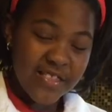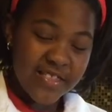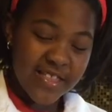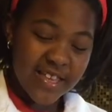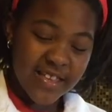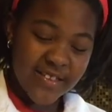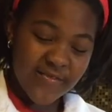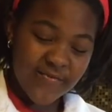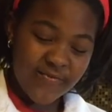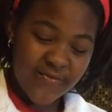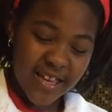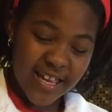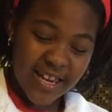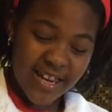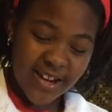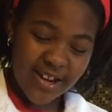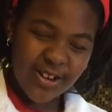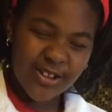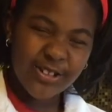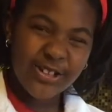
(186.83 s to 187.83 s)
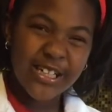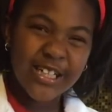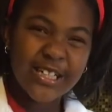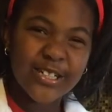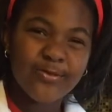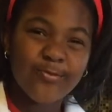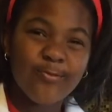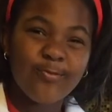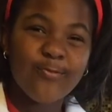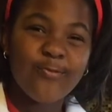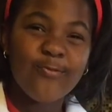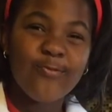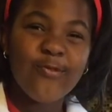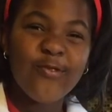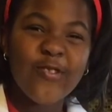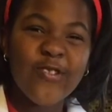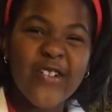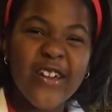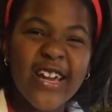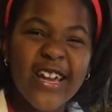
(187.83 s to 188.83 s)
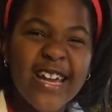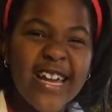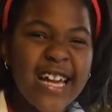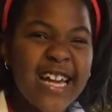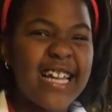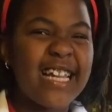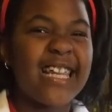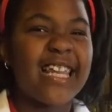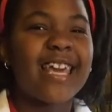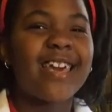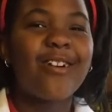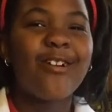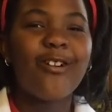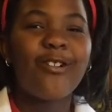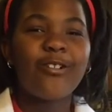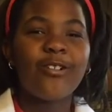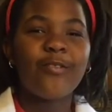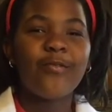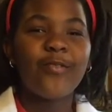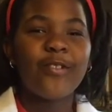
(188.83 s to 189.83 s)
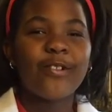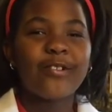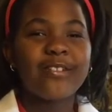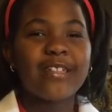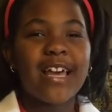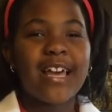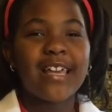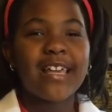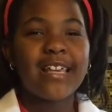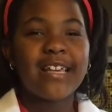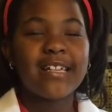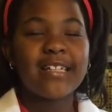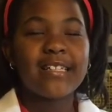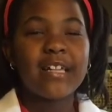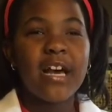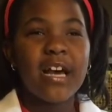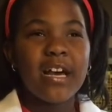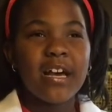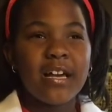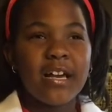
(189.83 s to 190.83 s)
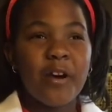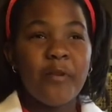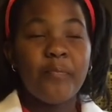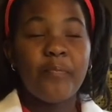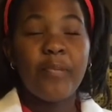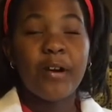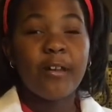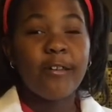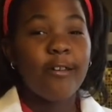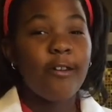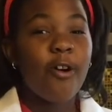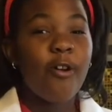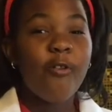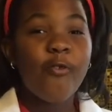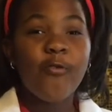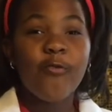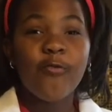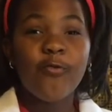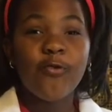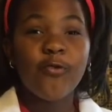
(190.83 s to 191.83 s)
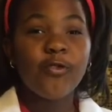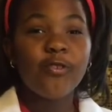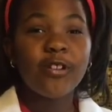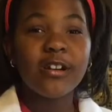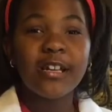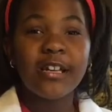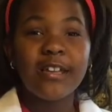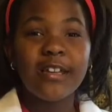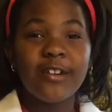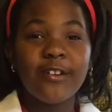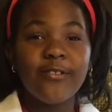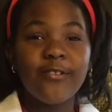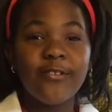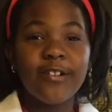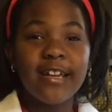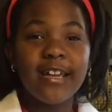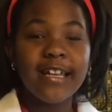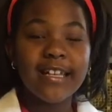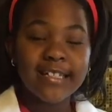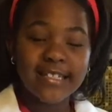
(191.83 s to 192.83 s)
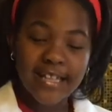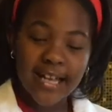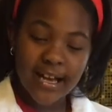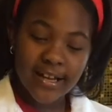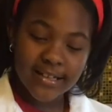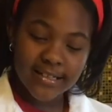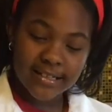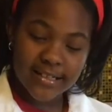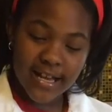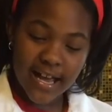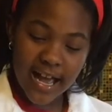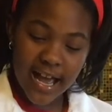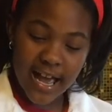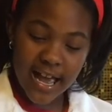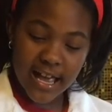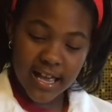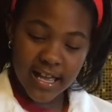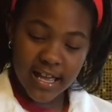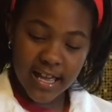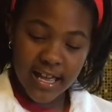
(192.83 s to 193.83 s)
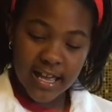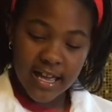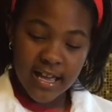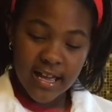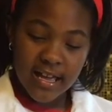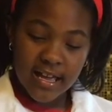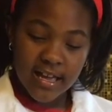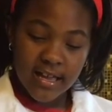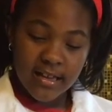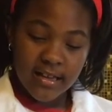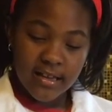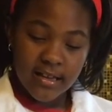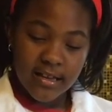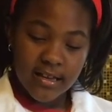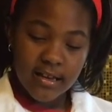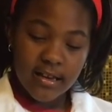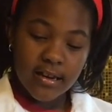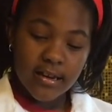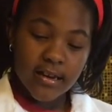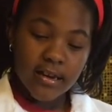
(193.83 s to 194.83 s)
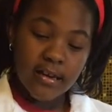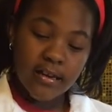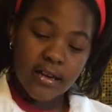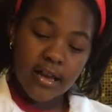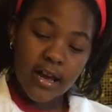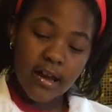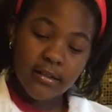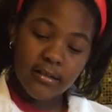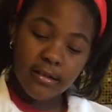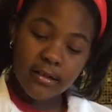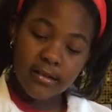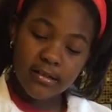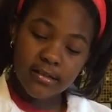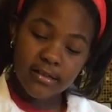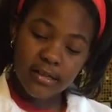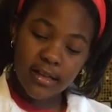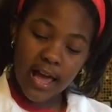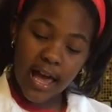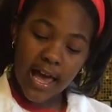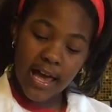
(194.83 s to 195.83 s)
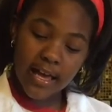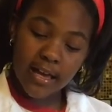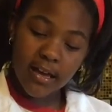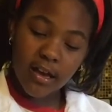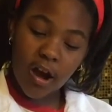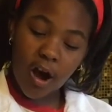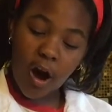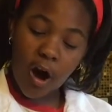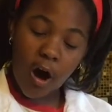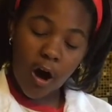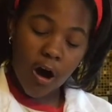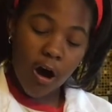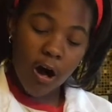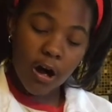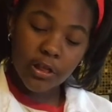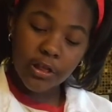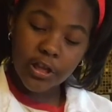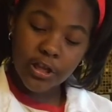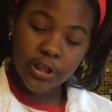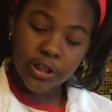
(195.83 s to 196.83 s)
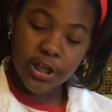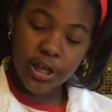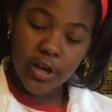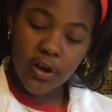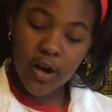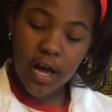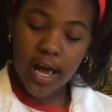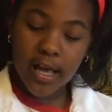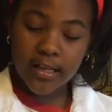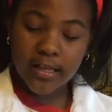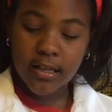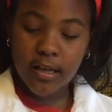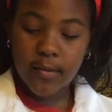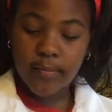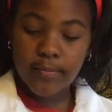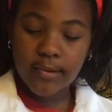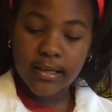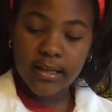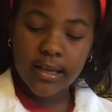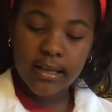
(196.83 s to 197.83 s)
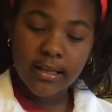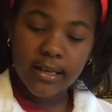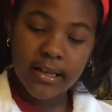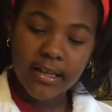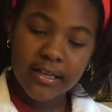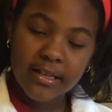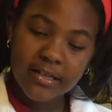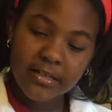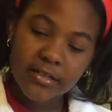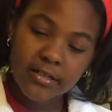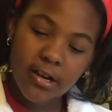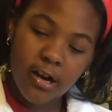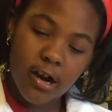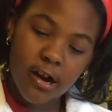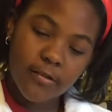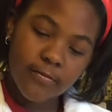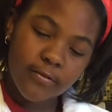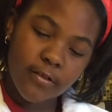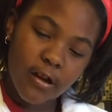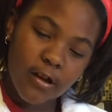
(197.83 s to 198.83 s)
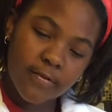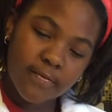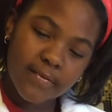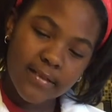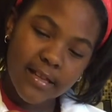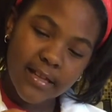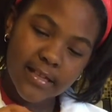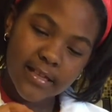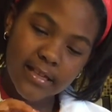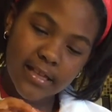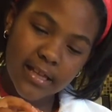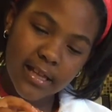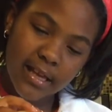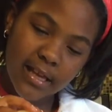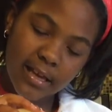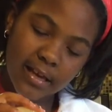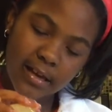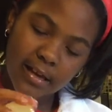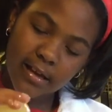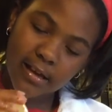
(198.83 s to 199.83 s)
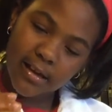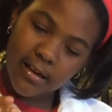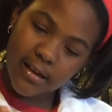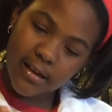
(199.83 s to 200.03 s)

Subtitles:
This vinegar is really cold. It feels like it's below 40 degrees outside. Now it looks like all the shell has completely dissolved off this thing.